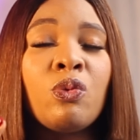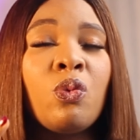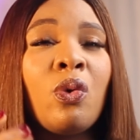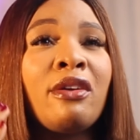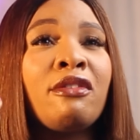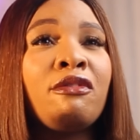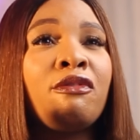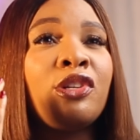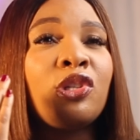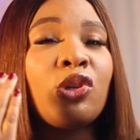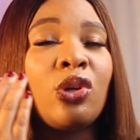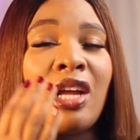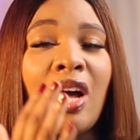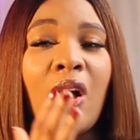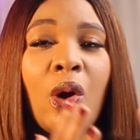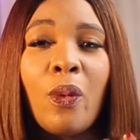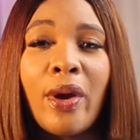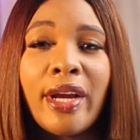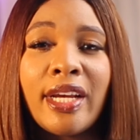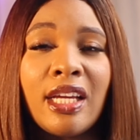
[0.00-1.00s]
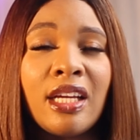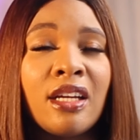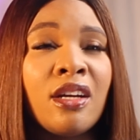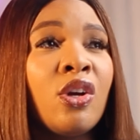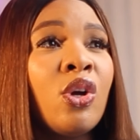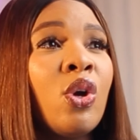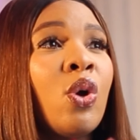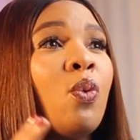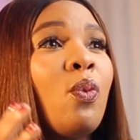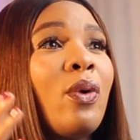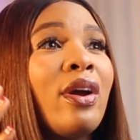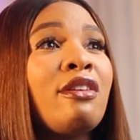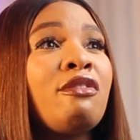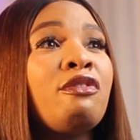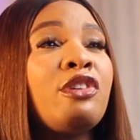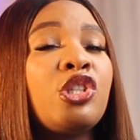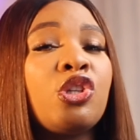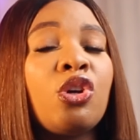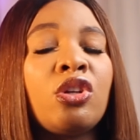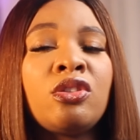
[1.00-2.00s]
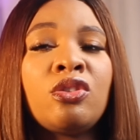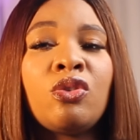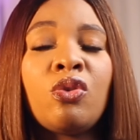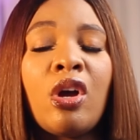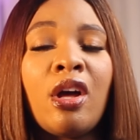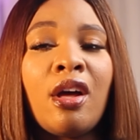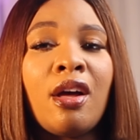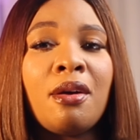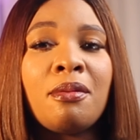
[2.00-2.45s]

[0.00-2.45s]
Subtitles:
We'll envision our wedding, we'll envision